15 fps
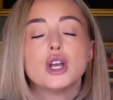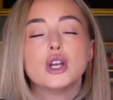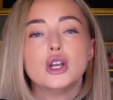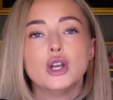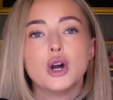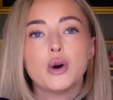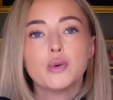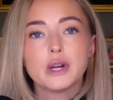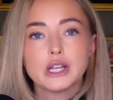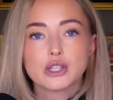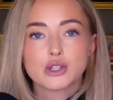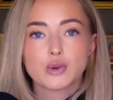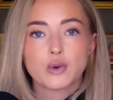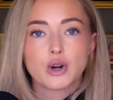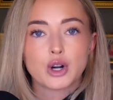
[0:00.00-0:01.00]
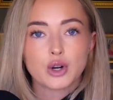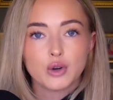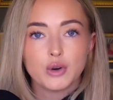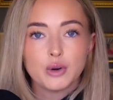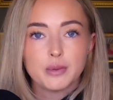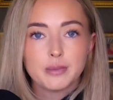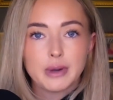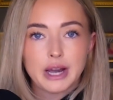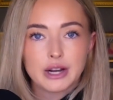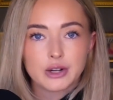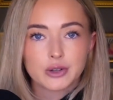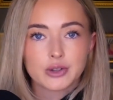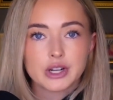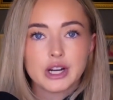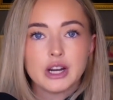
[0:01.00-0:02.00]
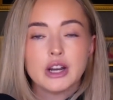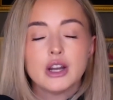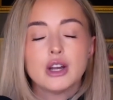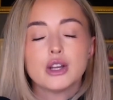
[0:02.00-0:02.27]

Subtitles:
no historical pedigree.